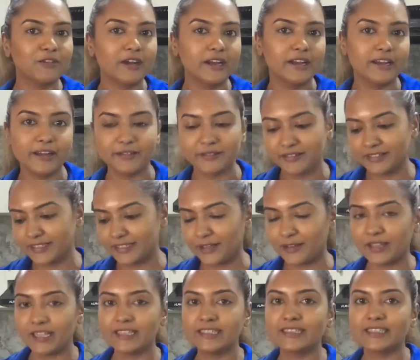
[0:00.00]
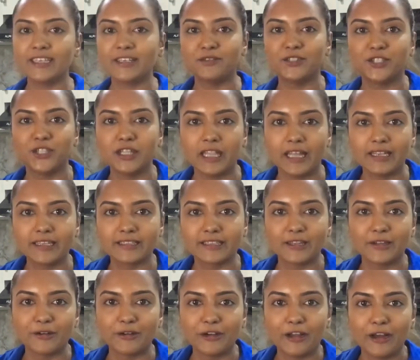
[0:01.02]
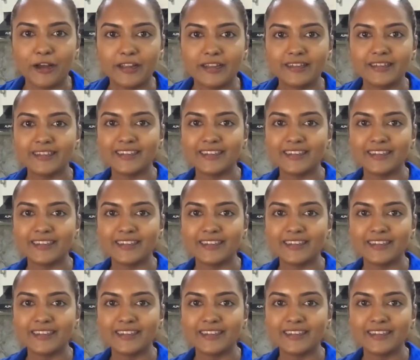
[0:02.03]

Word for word: right now, so let's see if she likes it or not.